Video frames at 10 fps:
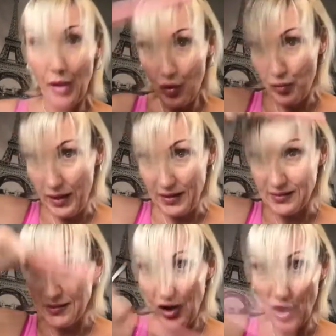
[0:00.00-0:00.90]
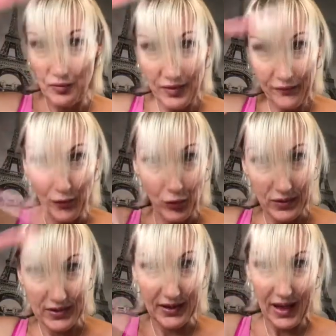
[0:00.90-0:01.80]
all means comb it forward
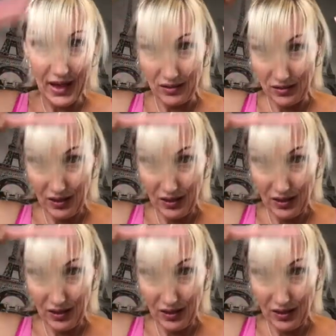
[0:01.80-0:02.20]
again,